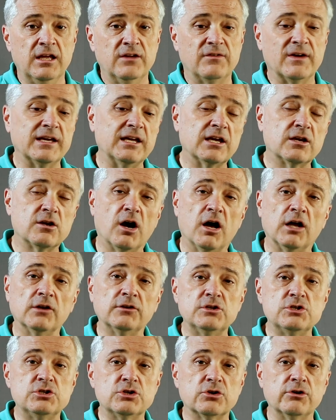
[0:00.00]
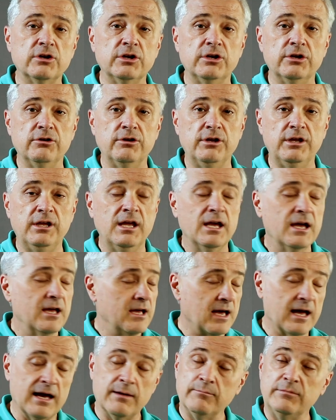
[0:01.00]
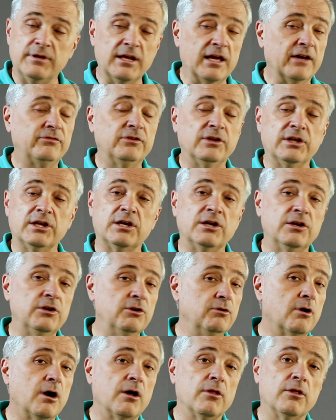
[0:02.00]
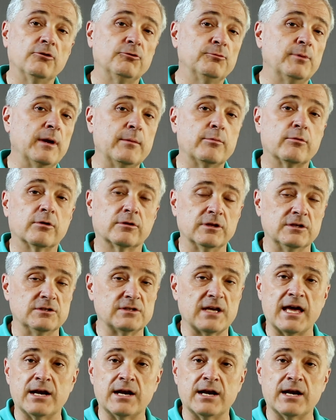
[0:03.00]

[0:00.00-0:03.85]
If I get called to jury duty, I'm definitely gonna do all those paperwork things.